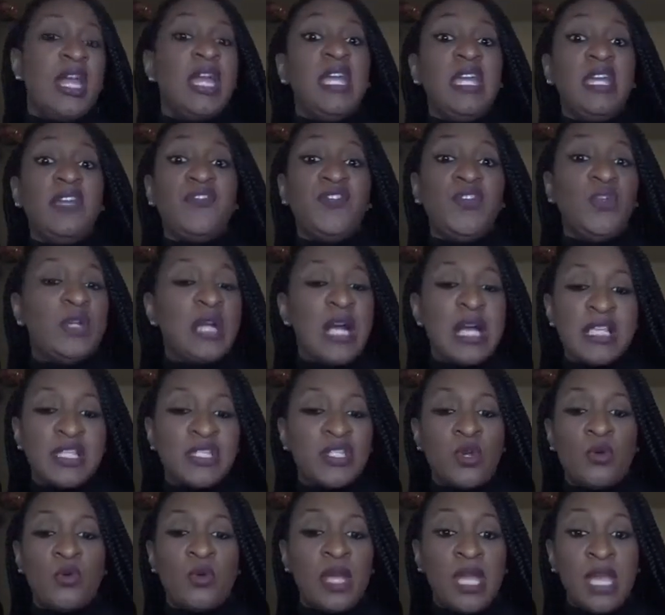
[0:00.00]
if you guys
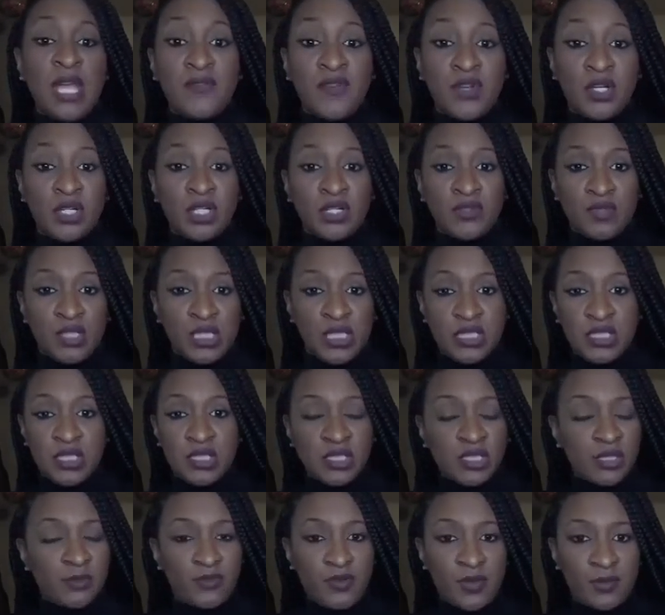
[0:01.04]
don't have a good
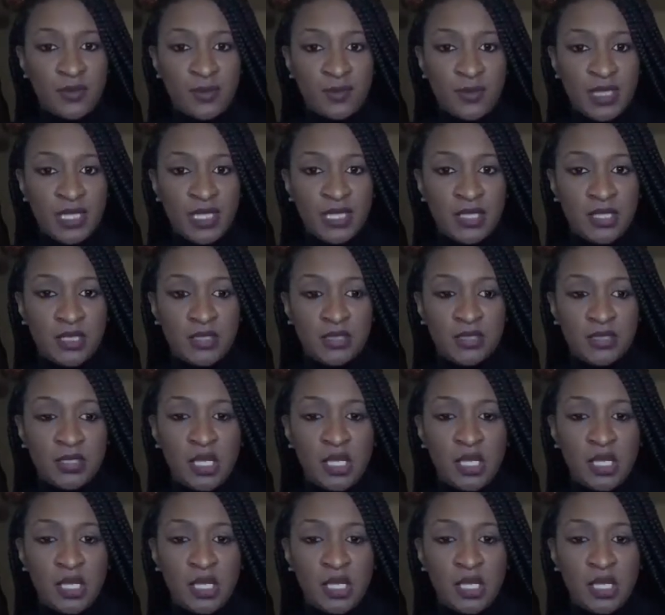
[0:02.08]
relationship from the beginning.